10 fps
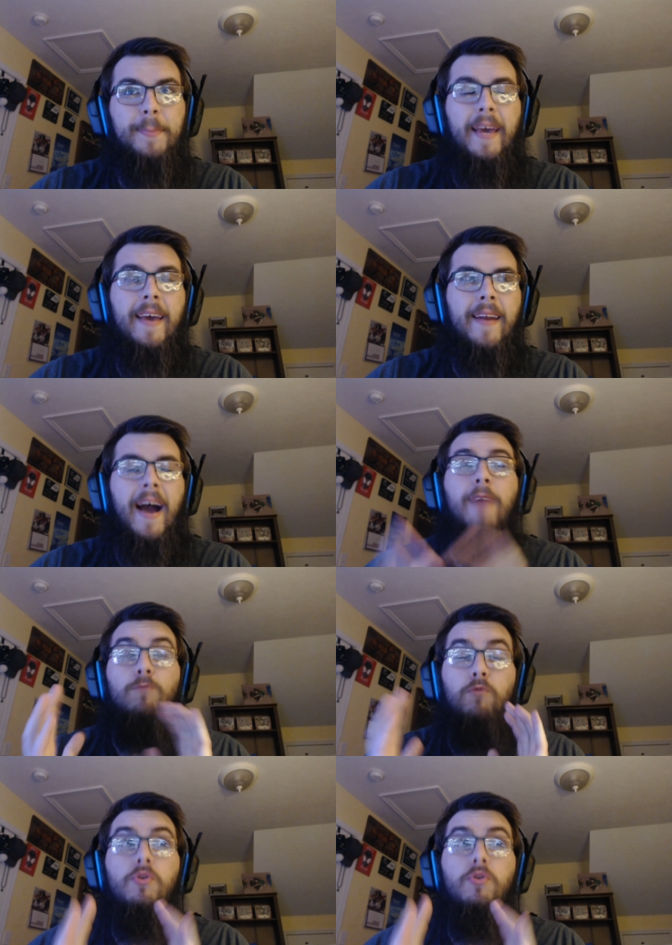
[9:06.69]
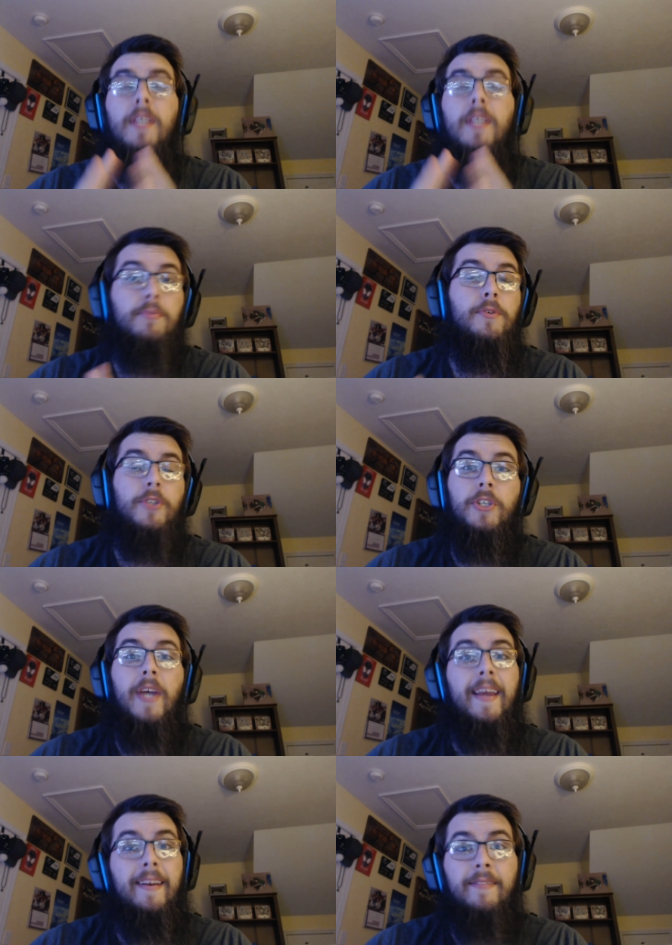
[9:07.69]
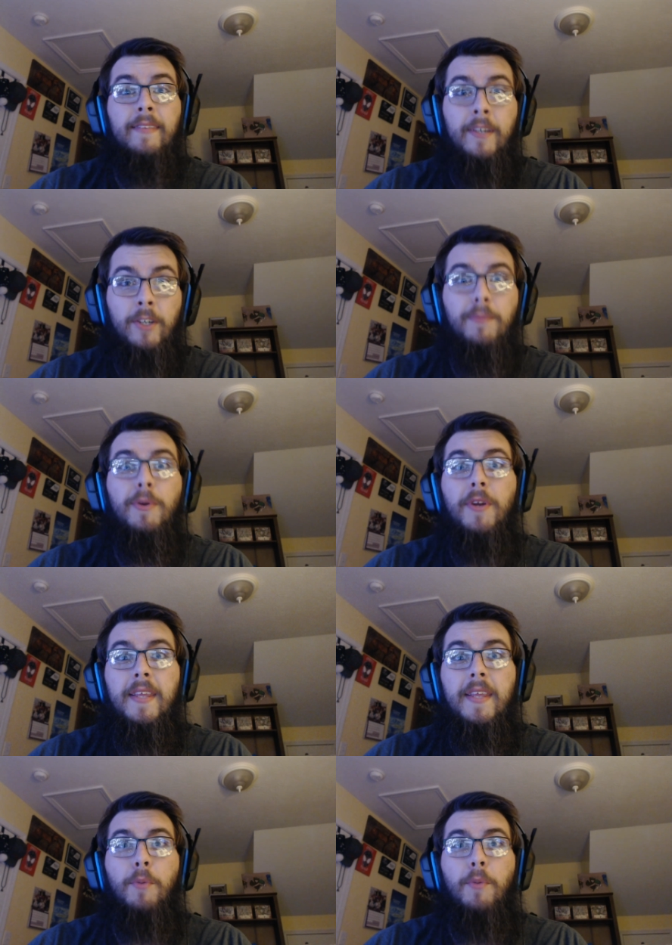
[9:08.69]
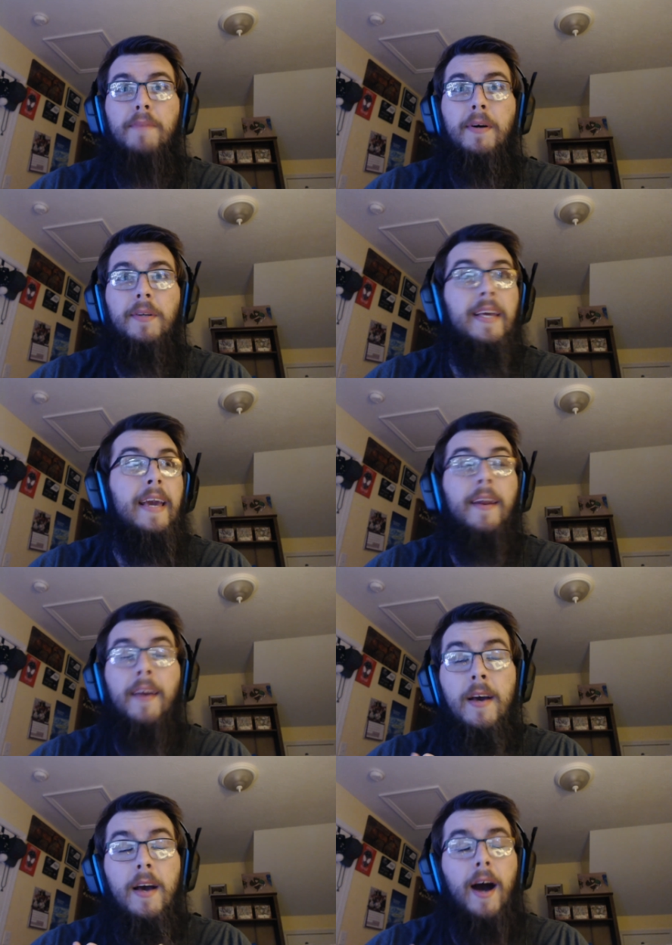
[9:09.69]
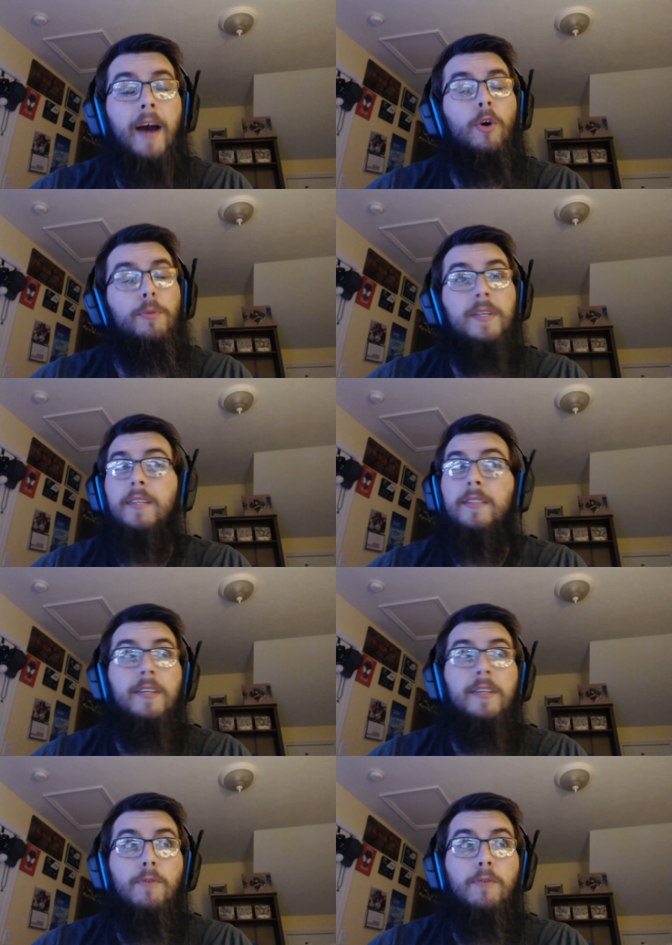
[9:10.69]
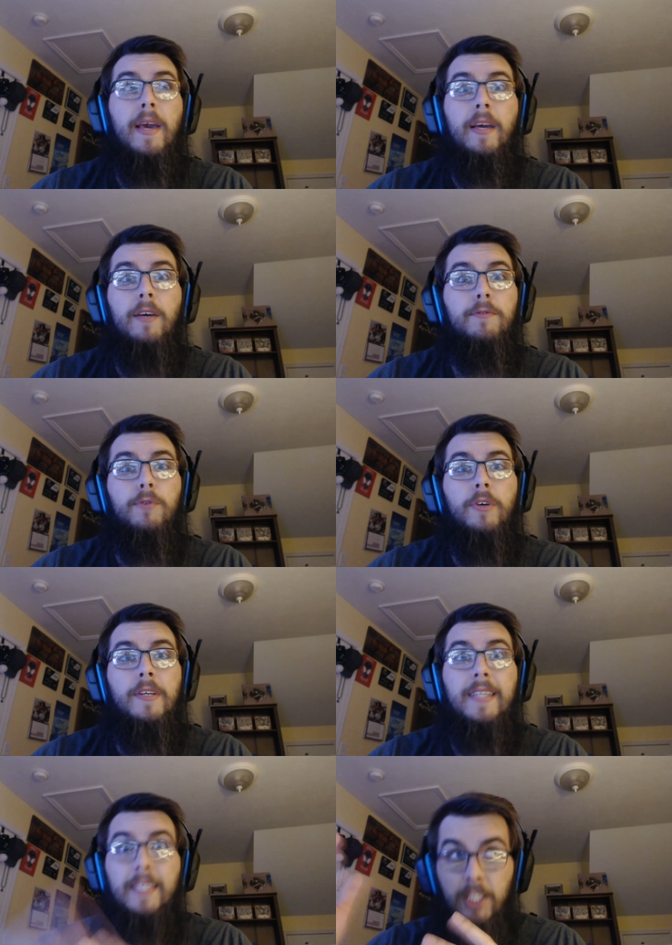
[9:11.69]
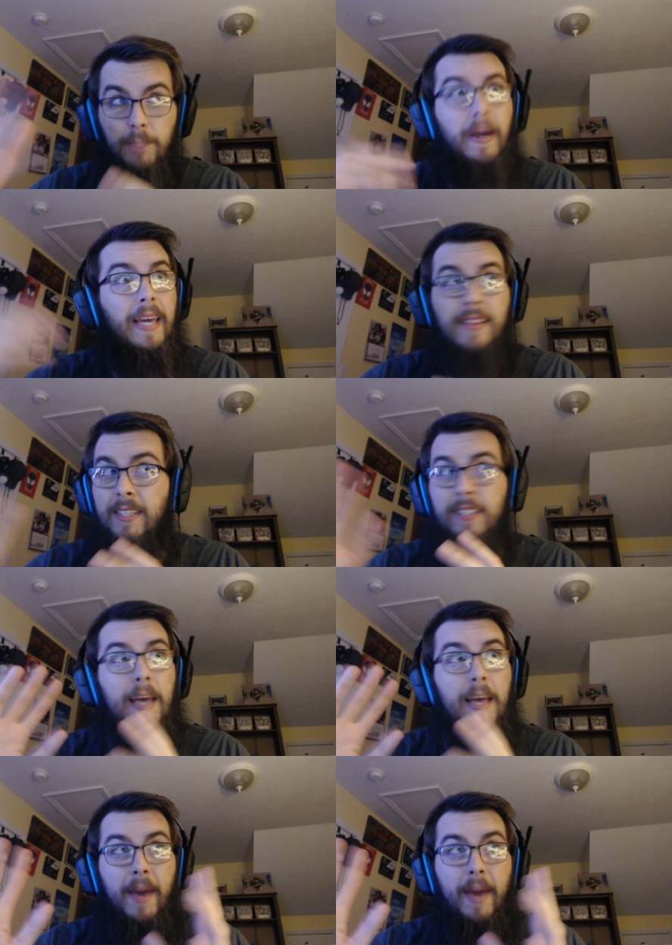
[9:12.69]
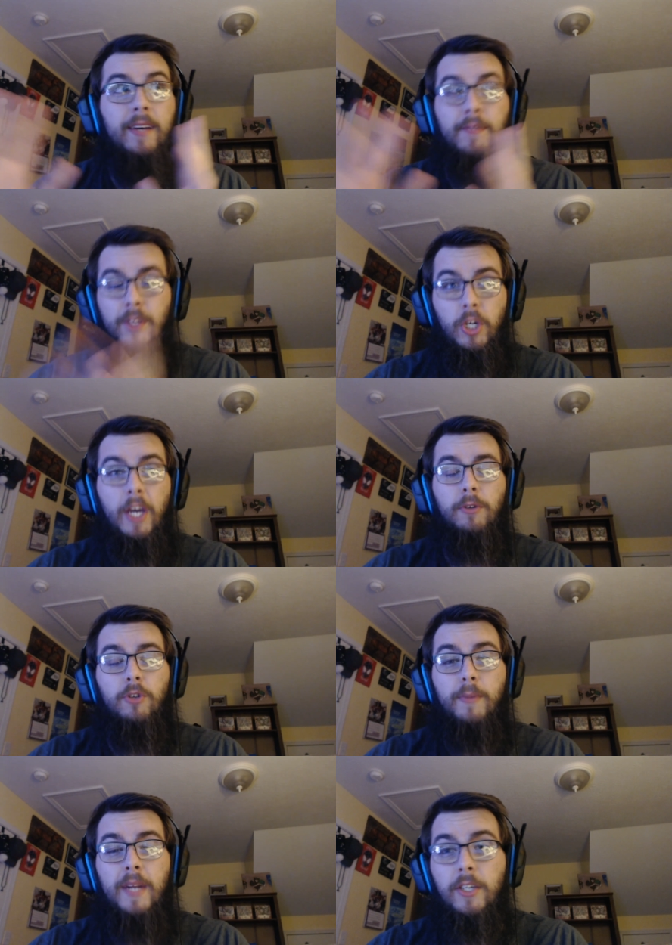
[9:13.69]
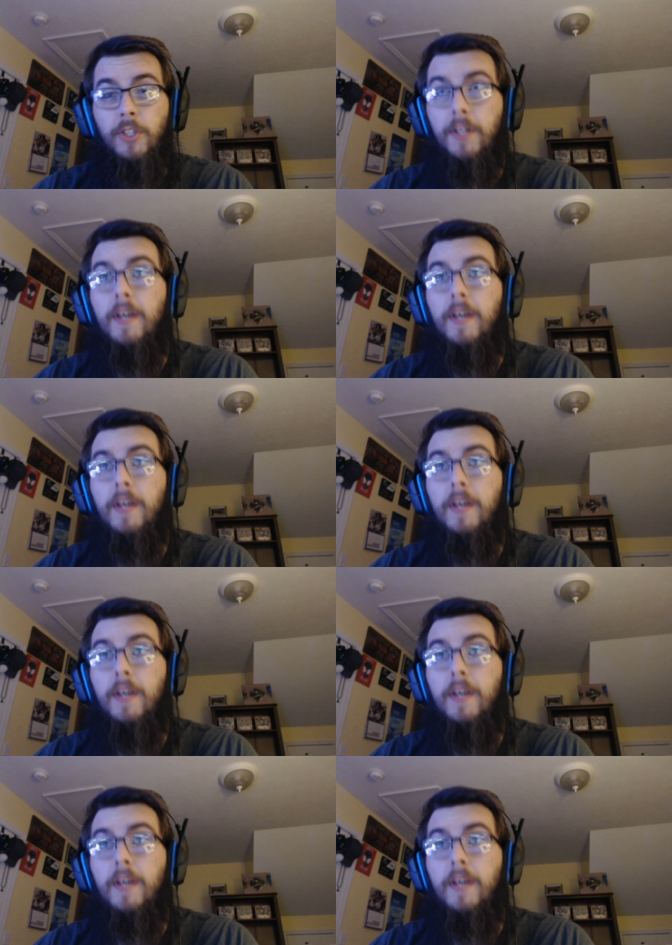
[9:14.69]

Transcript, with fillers: And I really appreciate the community that we've built, and I hope to continue making for it despite this setback of the channel termination.